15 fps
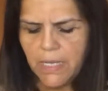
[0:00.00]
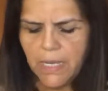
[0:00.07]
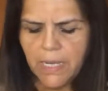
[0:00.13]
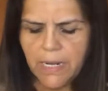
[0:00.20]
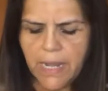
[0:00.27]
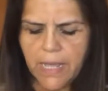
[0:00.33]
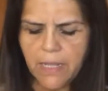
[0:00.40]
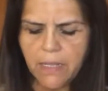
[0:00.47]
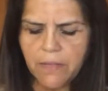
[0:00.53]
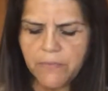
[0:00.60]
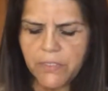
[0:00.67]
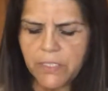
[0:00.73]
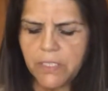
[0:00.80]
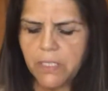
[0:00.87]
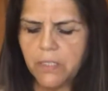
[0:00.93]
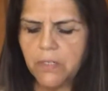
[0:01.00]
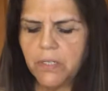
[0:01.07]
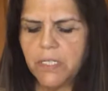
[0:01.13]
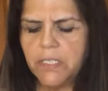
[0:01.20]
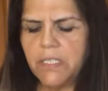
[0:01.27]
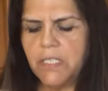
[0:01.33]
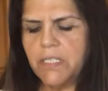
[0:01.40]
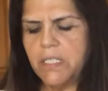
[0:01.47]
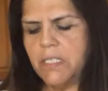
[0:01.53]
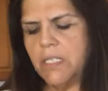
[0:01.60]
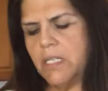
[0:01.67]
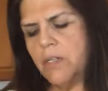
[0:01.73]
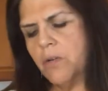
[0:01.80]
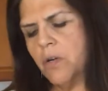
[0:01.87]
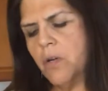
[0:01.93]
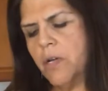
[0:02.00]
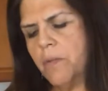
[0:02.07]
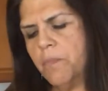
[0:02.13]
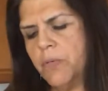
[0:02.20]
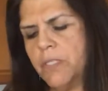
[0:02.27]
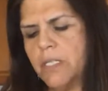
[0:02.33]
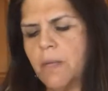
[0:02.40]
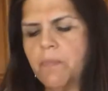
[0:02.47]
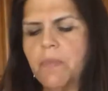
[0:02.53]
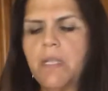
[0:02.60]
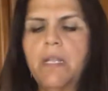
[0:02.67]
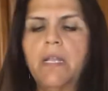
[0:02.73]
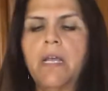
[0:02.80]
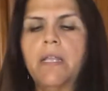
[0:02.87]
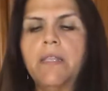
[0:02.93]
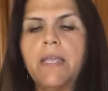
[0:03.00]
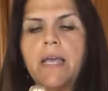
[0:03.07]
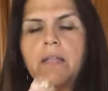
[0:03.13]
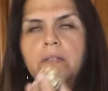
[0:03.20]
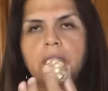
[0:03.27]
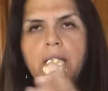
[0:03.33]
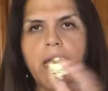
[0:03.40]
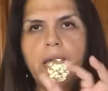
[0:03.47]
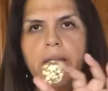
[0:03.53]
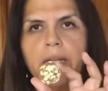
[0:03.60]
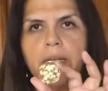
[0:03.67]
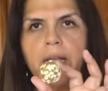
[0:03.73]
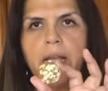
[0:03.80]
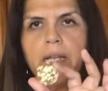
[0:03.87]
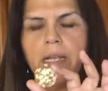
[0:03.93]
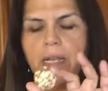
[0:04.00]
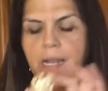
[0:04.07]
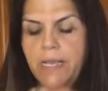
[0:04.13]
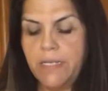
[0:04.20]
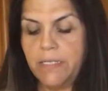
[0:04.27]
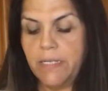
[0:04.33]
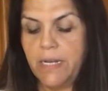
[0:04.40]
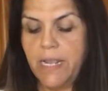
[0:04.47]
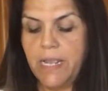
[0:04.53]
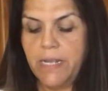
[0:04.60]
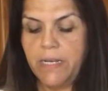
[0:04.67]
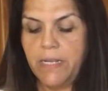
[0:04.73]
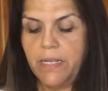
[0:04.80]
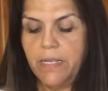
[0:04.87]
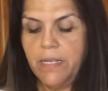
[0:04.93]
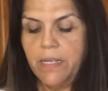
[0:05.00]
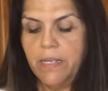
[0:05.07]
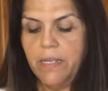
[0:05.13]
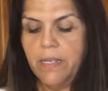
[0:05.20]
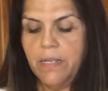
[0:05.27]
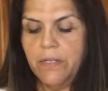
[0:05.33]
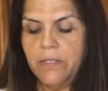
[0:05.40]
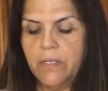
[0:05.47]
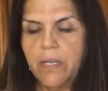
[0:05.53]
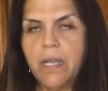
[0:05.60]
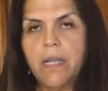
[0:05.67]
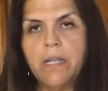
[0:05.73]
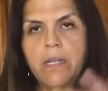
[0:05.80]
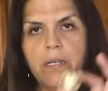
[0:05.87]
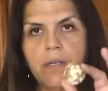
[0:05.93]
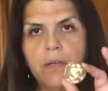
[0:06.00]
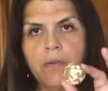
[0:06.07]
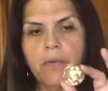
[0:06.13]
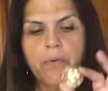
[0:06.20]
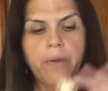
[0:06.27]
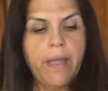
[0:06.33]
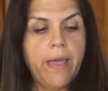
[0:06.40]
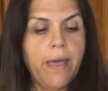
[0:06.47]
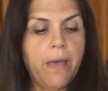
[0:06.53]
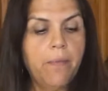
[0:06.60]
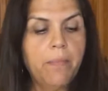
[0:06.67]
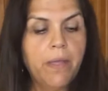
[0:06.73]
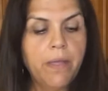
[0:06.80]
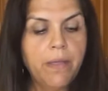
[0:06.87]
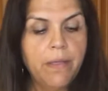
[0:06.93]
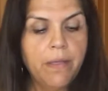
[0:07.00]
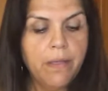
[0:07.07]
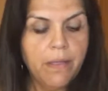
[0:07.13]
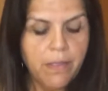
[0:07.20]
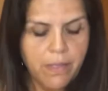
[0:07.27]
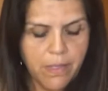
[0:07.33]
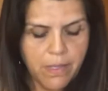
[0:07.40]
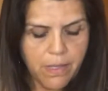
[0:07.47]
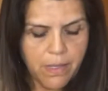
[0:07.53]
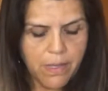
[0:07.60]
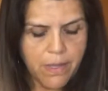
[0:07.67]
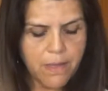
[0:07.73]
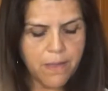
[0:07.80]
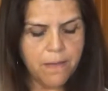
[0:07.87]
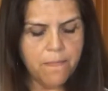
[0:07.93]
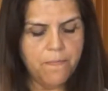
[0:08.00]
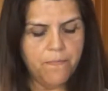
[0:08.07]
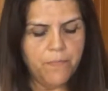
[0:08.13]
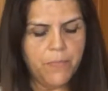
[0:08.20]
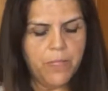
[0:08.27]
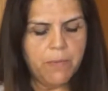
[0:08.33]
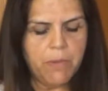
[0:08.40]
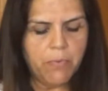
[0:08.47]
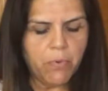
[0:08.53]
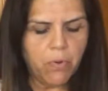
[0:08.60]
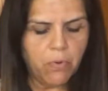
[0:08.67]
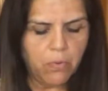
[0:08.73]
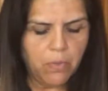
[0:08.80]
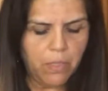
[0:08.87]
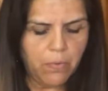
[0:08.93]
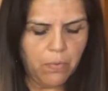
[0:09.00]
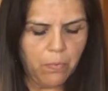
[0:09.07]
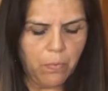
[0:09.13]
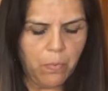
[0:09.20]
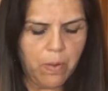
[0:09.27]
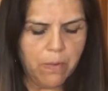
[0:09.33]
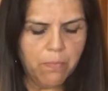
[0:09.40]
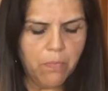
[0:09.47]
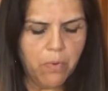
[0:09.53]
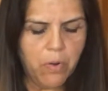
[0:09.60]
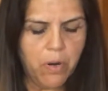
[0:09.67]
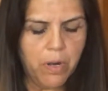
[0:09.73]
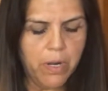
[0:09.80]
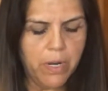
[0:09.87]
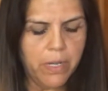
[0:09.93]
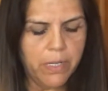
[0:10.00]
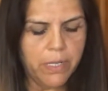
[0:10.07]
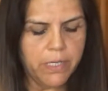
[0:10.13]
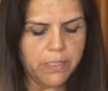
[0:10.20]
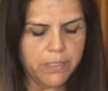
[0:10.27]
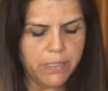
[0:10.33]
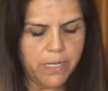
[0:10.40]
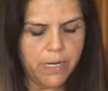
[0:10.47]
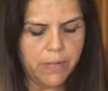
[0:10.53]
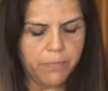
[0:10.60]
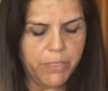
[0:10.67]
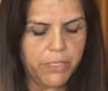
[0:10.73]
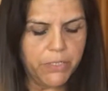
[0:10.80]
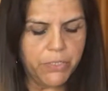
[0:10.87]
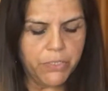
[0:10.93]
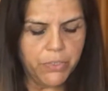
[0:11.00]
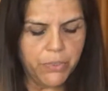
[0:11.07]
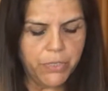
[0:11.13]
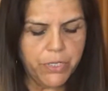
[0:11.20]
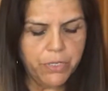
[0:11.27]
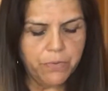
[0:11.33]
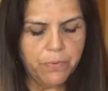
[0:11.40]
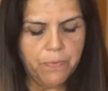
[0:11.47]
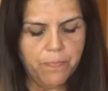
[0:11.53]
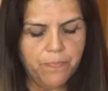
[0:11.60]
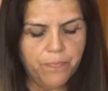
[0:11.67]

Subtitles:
And I love just a little consistency to go ahead and put something on the outside, kind of nice and handy to kind of grab. Let me roll one more because then I'm going to show you